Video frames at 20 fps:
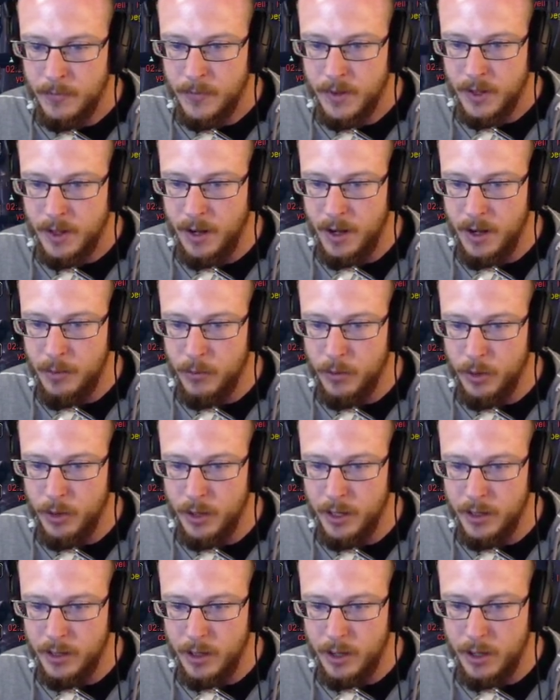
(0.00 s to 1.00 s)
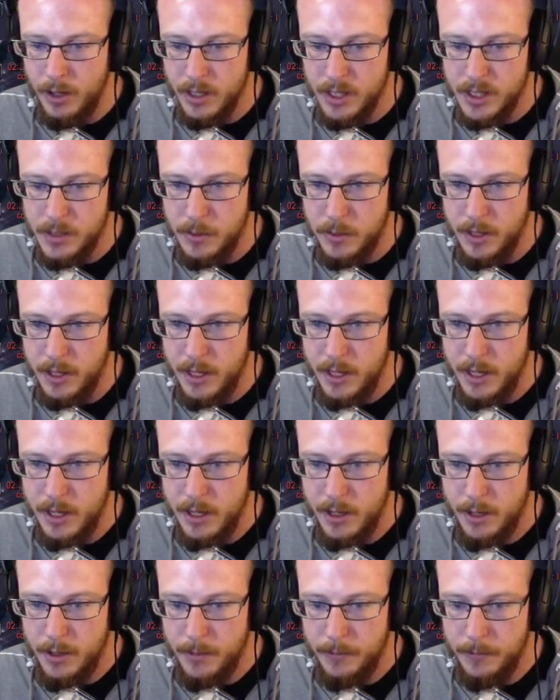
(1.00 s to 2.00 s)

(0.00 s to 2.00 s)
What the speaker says: Alright, we'll go ahead and Guardian Spirit here.